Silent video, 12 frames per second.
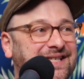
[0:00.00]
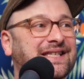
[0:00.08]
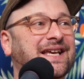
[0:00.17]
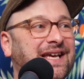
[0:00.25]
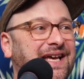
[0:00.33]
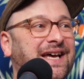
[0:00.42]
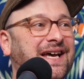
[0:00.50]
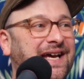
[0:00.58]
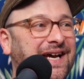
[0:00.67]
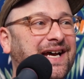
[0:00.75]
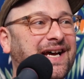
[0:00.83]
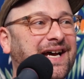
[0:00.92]
I have to
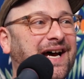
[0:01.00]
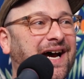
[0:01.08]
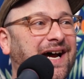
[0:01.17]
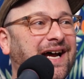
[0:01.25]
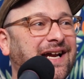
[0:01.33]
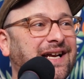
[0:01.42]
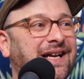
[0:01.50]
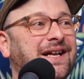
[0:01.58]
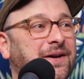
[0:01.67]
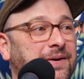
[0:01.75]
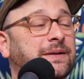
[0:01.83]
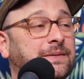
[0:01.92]
put aside
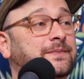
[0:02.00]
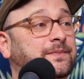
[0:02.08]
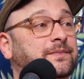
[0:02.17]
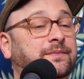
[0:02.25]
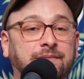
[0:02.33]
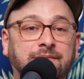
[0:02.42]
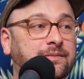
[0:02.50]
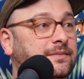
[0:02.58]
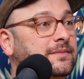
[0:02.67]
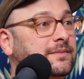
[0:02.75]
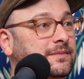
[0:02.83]
my